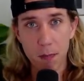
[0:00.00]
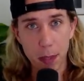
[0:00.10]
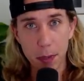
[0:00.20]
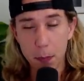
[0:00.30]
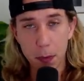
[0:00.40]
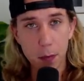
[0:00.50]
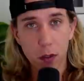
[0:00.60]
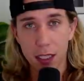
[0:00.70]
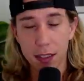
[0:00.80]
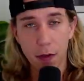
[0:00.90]
Maybe
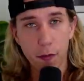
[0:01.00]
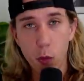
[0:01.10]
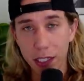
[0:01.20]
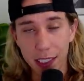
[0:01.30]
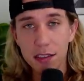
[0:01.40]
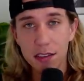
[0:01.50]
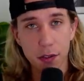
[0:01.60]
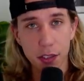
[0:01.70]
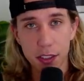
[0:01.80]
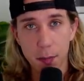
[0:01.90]
people think that Ford is
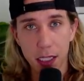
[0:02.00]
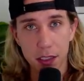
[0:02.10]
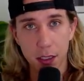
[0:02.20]
serious about